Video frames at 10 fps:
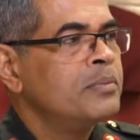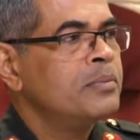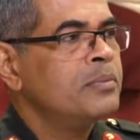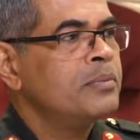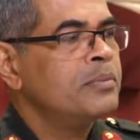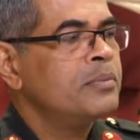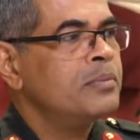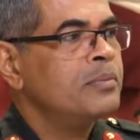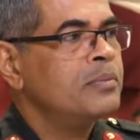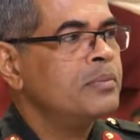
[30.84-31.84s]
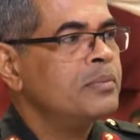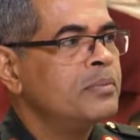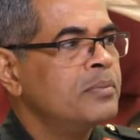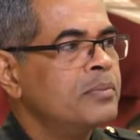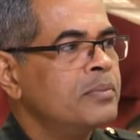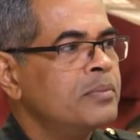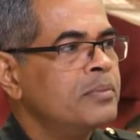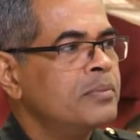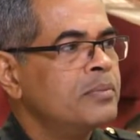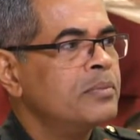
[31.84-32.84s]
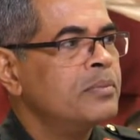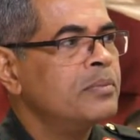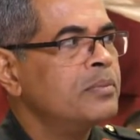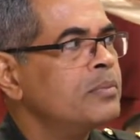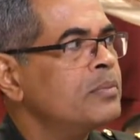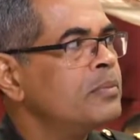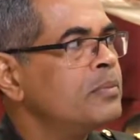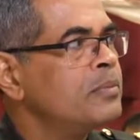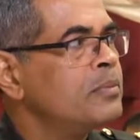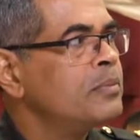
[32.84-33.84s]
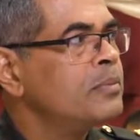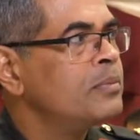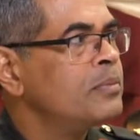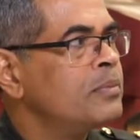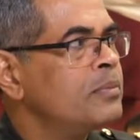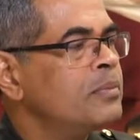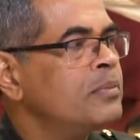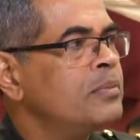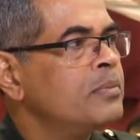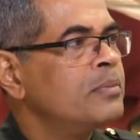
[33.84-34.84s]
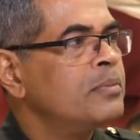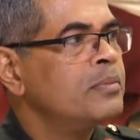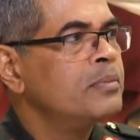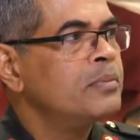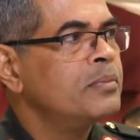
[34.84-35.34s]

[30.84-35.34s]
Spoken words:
[no speech]